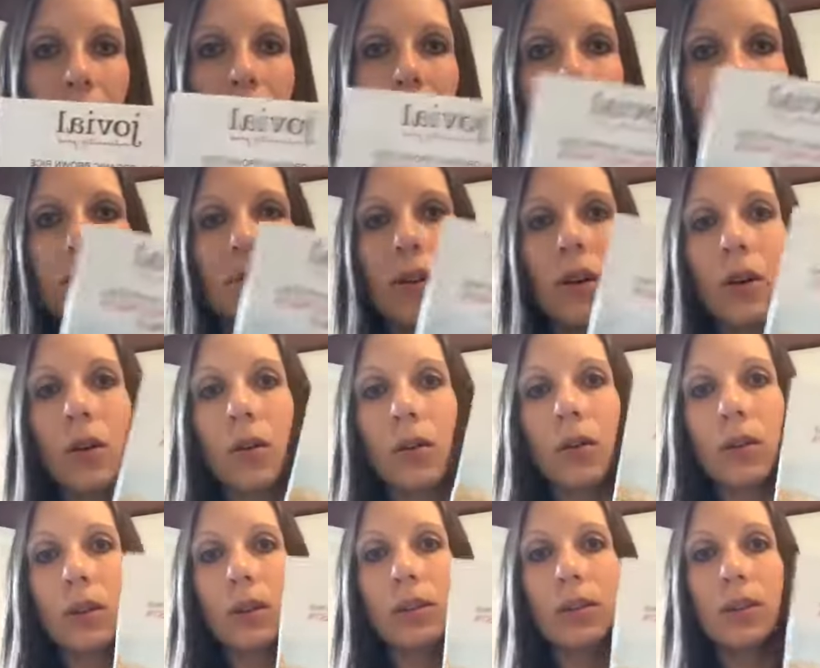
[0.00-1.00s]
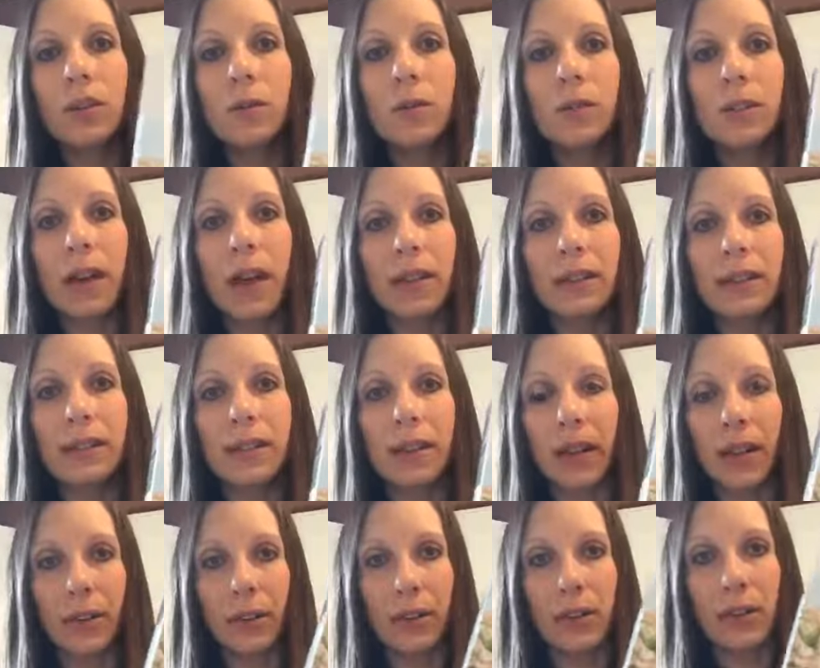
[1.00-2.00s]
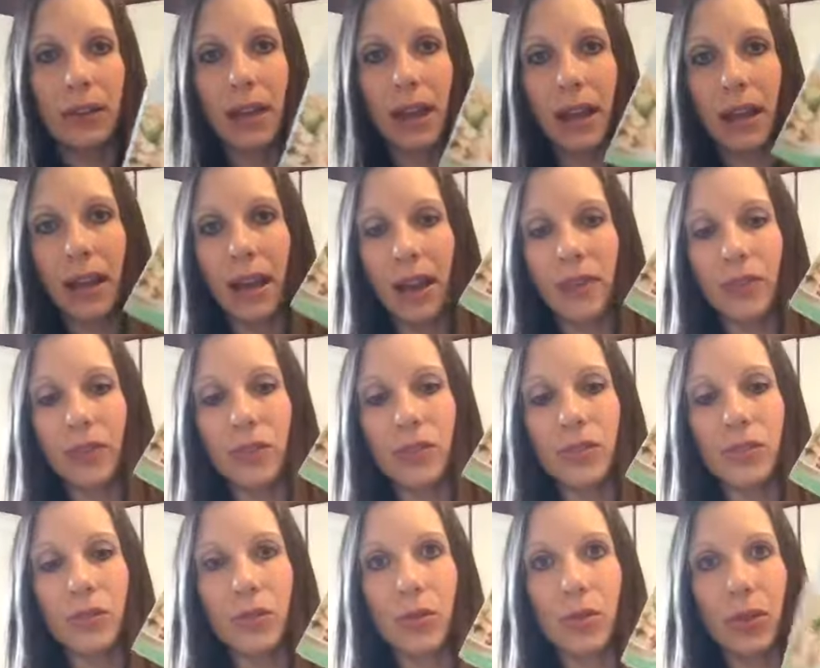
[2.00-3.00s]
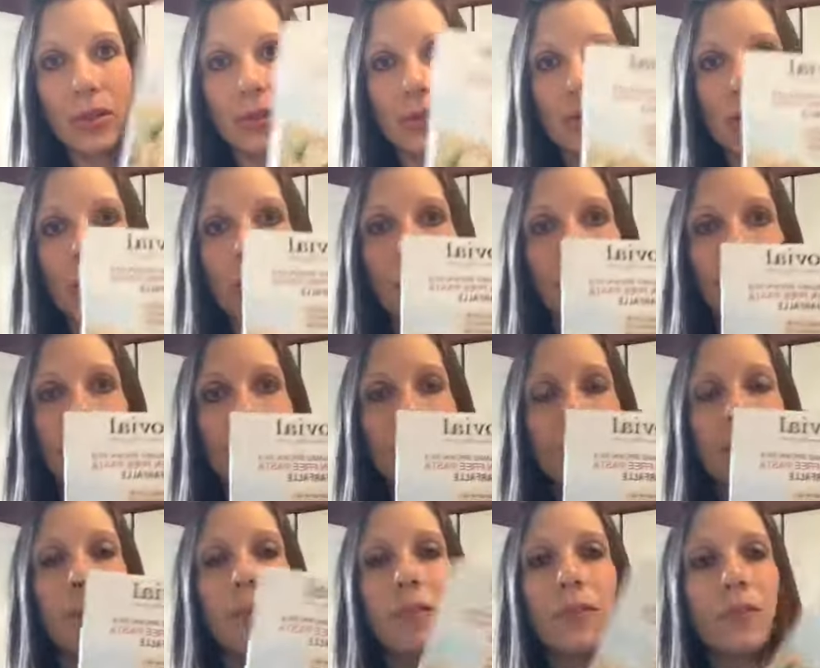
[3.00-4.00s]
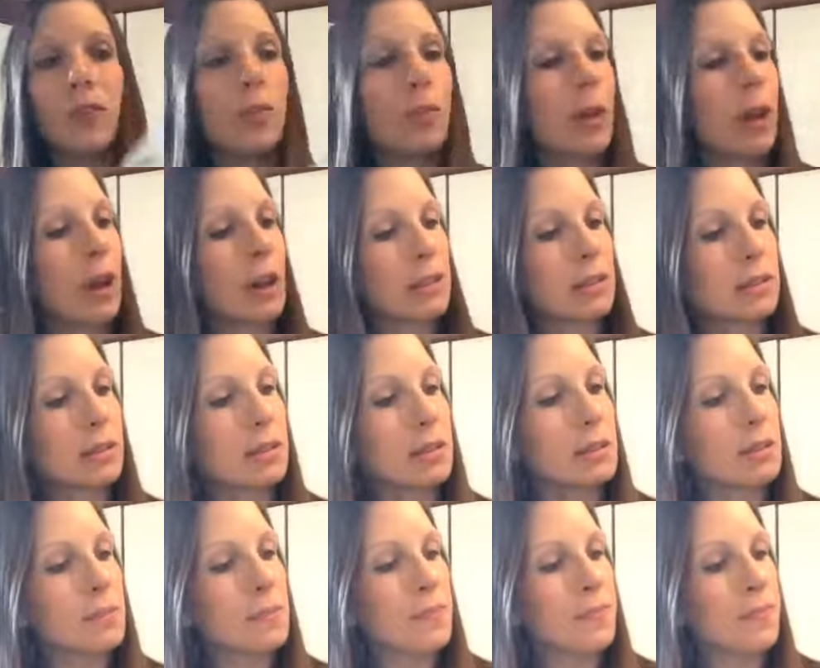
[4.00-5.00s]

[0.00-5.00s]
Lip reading: So this was on sale today at the store, so I picked up a few boxes.